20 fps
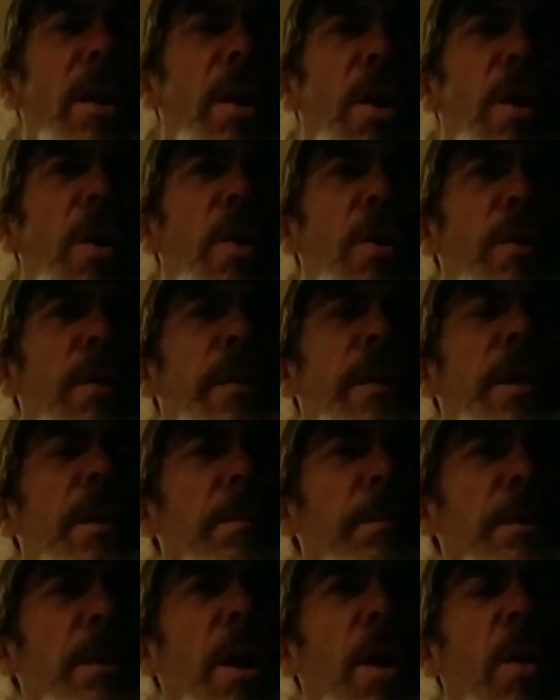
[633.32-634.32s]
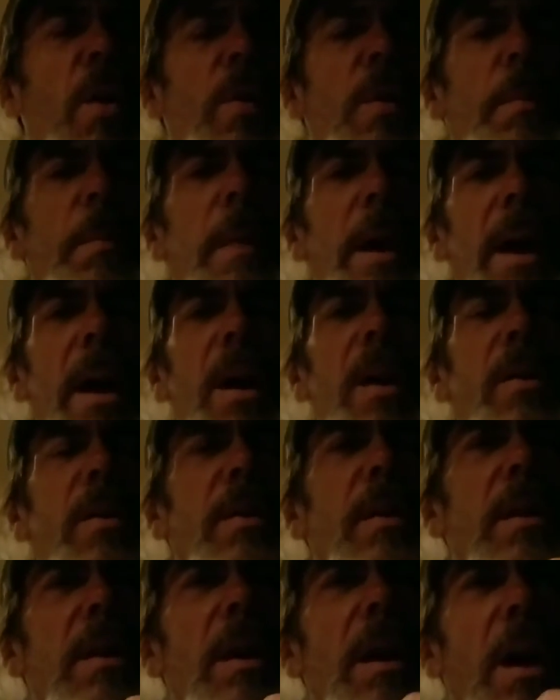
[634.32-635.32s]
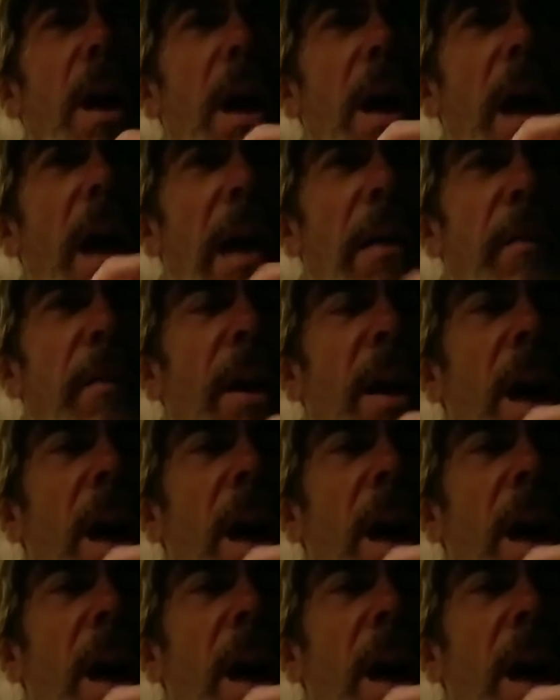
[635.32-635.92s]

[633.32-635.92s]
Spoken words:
heard them talk about having